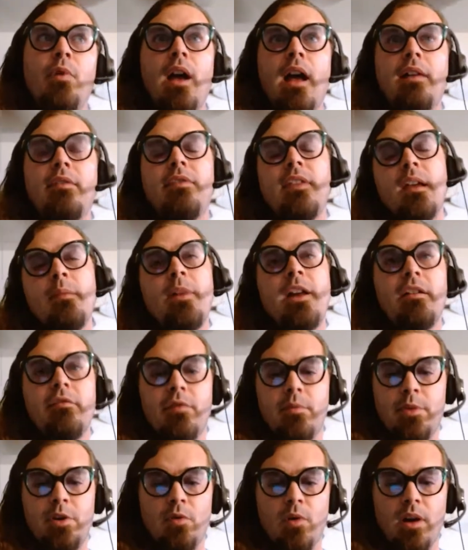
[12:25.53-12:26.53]
I think about it
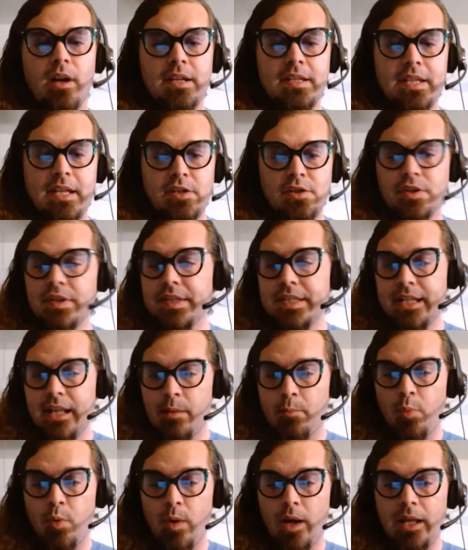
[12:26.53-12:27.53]
from an organizational
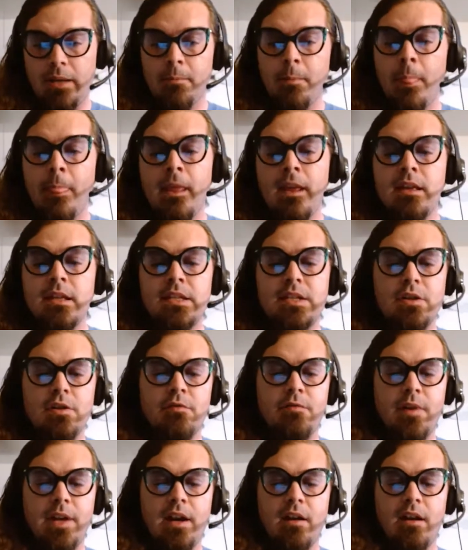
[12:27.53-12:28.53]
standpoint, so
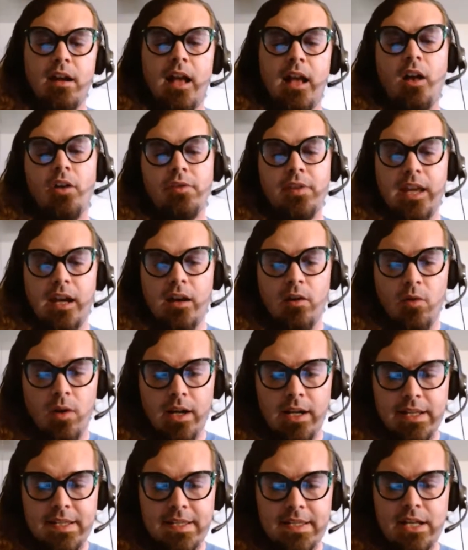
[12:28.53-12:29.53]
if we are a healthcare
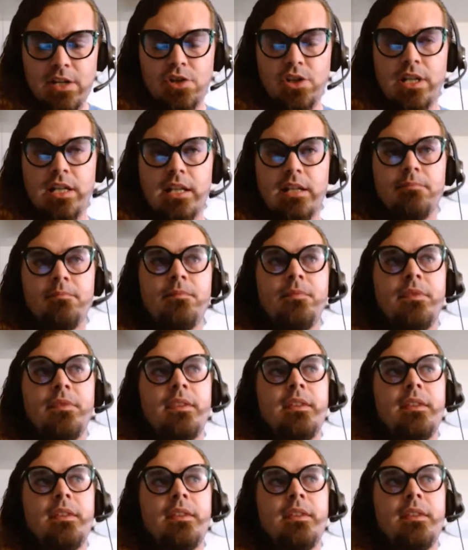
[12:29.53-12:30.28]
organization,